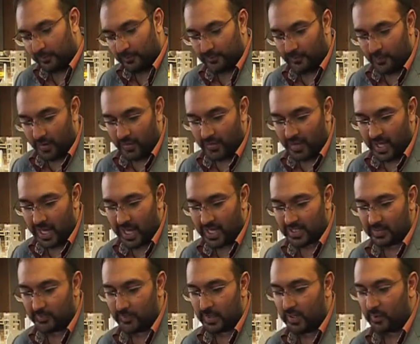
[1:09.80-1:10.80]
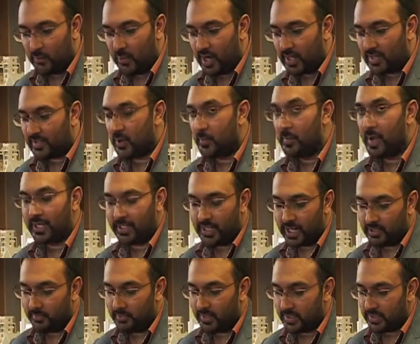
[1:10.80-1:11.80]
Father hasn't been quite so
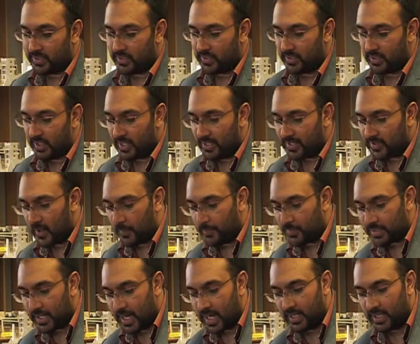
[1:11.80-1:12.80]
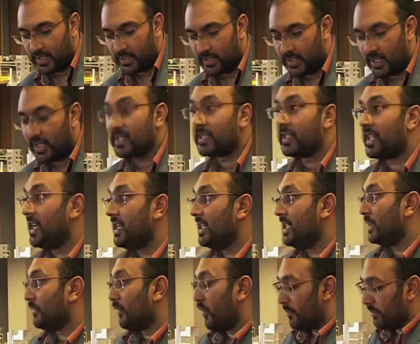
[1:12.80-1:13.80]
magnanimous. He stopped saying it. Instead,
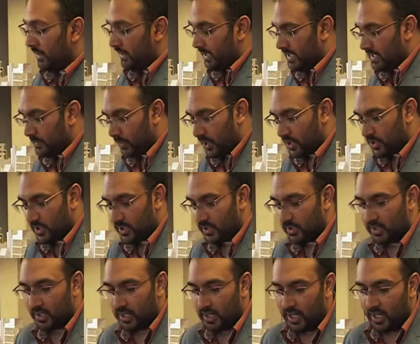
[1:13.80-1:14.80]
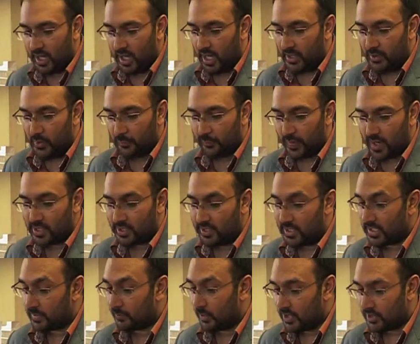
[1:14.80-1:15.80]
he's formed an expression, a new facial
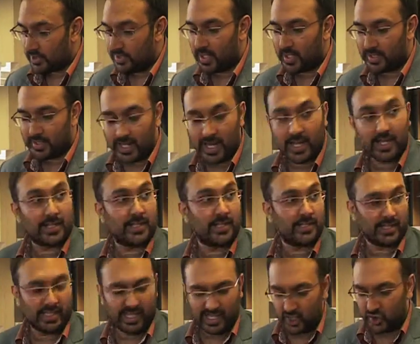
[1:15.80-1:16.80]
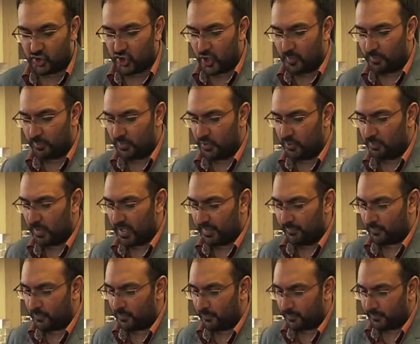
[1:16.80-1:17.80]
expression that says, "Get a job, you
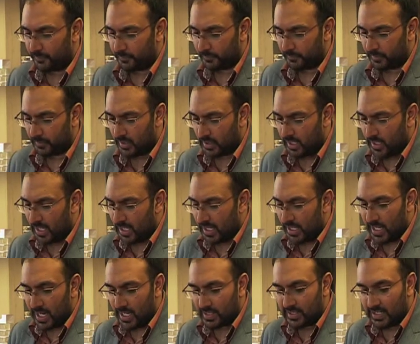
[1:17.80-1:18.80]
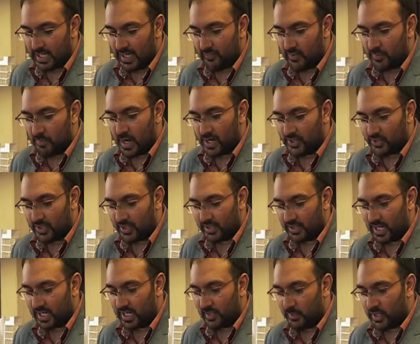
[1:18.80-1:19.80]
bevkoof." He hasn't even mentioned
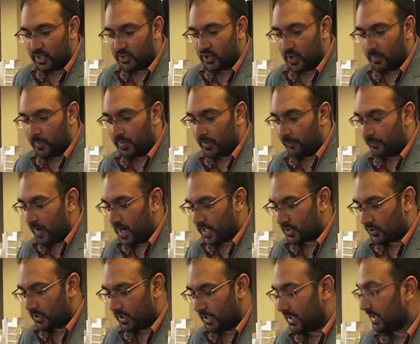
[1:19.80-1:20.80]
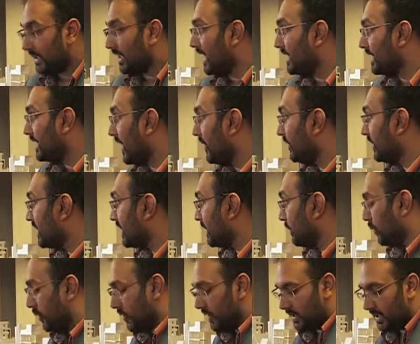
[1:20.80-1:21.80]
getting me a job at the factory. That's how
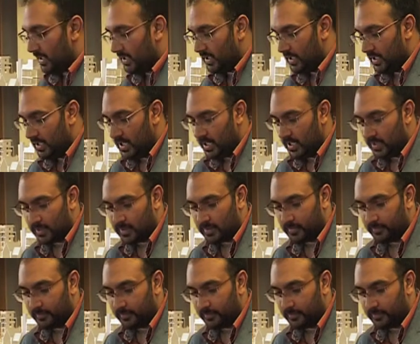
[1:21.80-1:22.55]
disappointed he is.